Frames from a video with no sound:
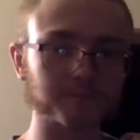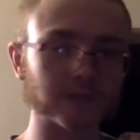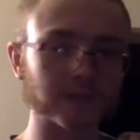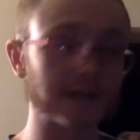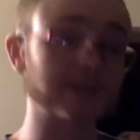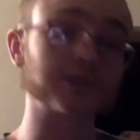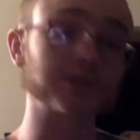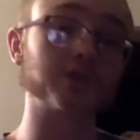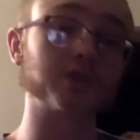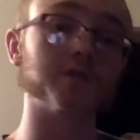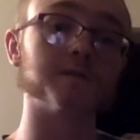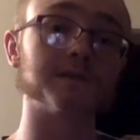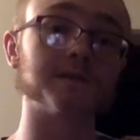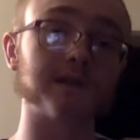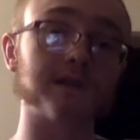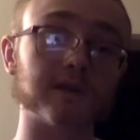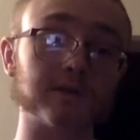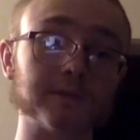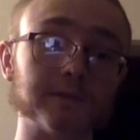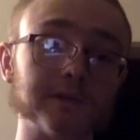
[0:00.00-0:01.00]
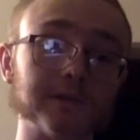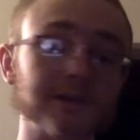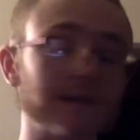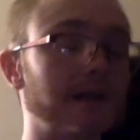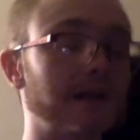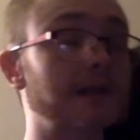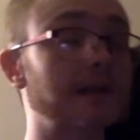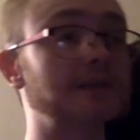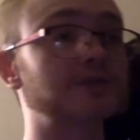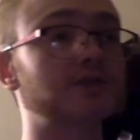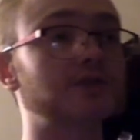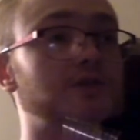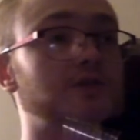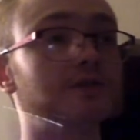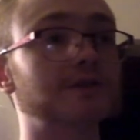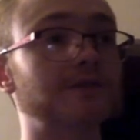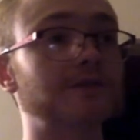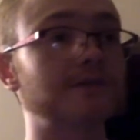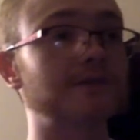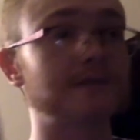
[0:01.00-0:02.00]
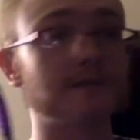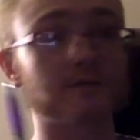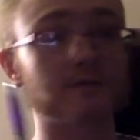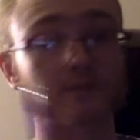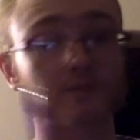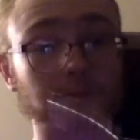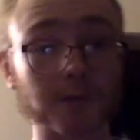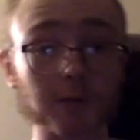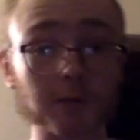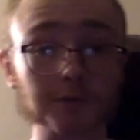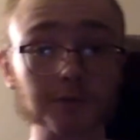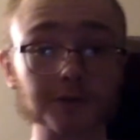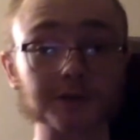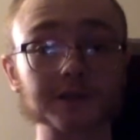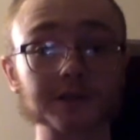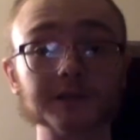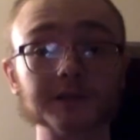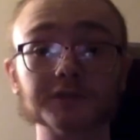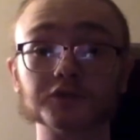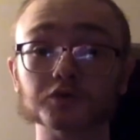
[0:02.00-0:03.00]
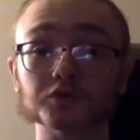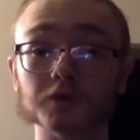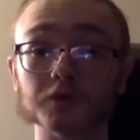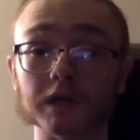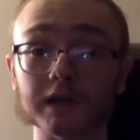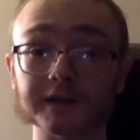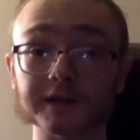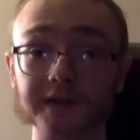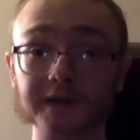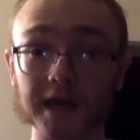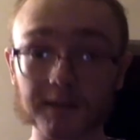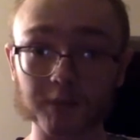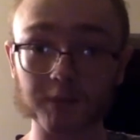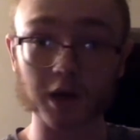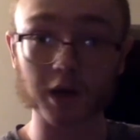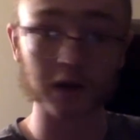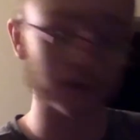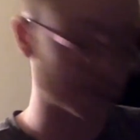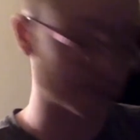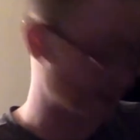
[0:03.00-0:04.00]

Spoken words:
and took over the government, and he turned the republic into an empire